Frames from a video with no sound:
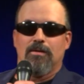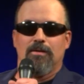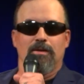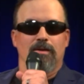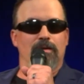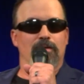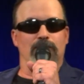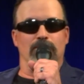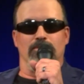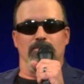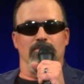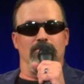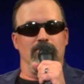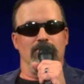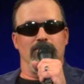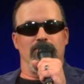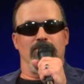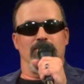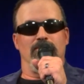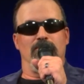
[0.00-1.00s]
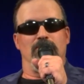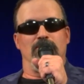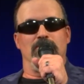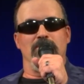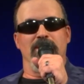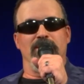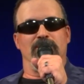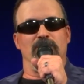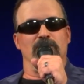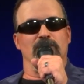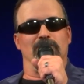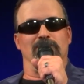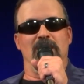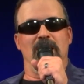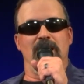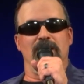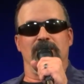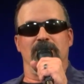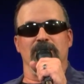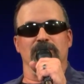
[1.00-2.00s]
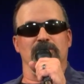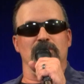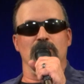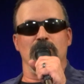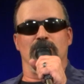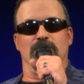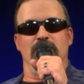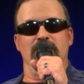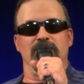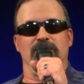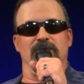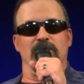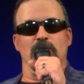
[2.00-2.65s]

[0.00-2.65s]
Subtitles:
It'll make those blind kids go crazy.